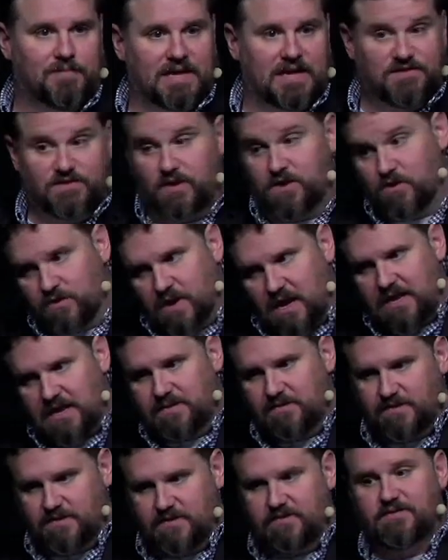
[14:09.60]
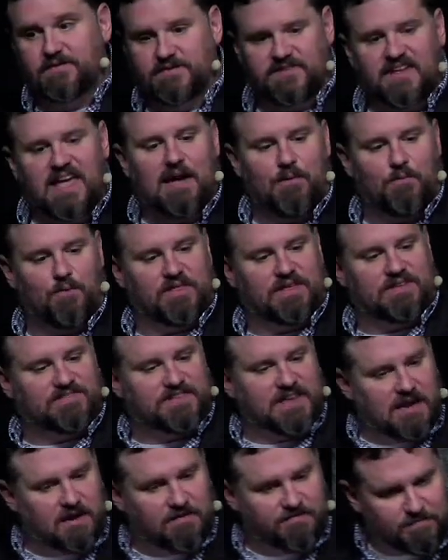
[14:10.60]
And so you're not set with a
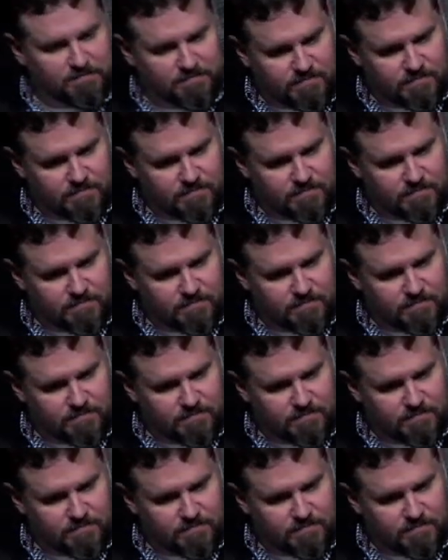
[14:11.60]
set of.